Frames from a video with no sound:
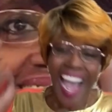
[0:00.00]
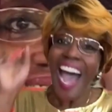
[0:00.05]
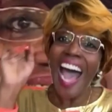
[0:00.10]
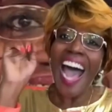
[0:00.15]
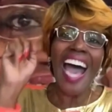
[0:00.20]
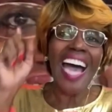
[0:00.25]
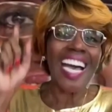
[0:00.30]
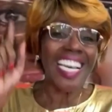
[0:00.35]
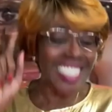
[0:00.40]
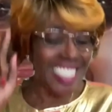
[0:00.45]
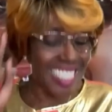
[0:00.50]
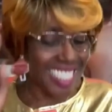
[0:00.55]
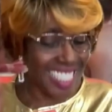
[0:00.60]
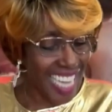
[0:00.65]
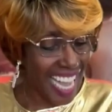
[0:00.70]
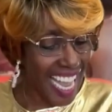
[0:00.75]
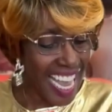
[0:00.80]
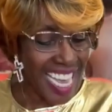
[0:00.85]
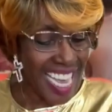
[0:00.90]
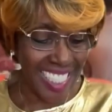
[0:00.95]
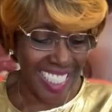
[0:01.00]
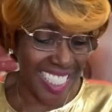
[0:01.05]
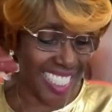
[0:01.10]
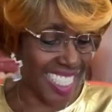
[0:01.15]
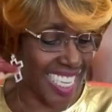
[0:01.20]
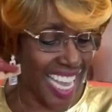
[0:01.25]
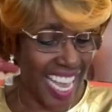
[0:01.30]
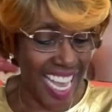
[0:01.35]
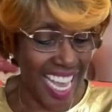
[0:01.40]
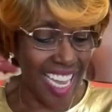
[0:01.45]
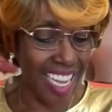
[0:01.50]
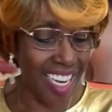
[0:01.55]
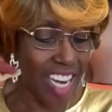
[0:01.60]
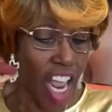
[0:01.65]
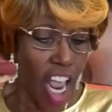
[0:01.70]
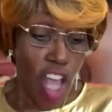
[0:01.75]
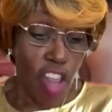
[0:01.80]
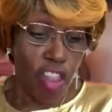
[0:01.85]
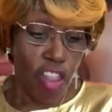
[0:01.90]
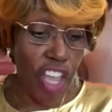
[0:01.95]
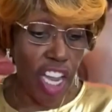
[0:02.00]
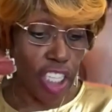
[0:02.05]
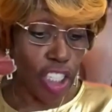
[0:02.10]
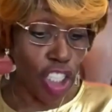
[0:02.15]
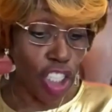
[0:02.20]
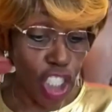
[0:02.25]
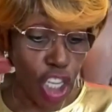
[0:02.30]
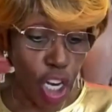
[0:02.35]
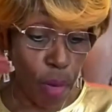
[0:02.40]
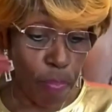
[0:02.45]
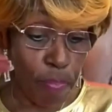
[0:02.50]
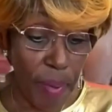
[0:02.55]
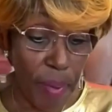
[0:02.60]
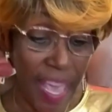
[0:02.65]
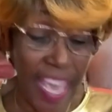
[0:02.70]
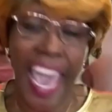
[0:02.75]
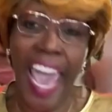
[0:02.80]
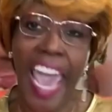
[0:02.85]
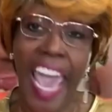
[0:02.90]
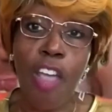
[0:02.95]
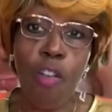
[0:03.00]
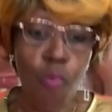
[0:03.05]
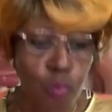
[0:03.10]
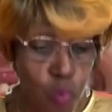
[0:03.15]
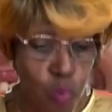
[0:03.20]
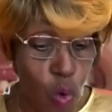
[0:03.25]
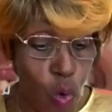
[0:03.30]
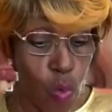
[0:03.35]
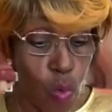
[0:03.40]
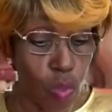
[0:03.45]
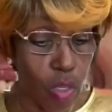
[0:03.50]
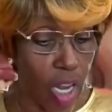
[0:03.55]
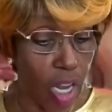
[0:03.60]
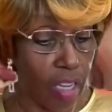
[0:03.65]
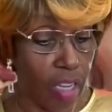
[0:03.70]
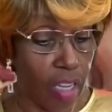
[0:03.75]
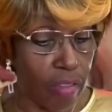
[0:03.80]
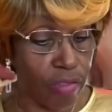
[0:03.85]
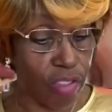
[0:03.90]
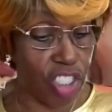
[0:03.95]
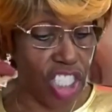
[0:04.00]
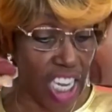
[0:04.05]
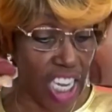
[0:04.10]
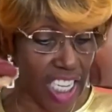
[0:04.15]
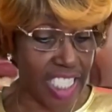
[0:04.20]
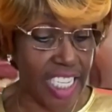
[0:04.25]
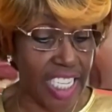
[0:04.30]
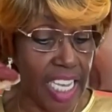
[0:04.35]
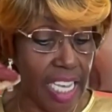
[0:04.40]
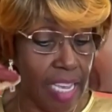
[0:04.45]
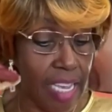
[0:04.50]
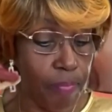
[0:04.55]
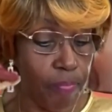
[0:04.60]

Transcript: Isaiah said, There shall be a root of Jesse,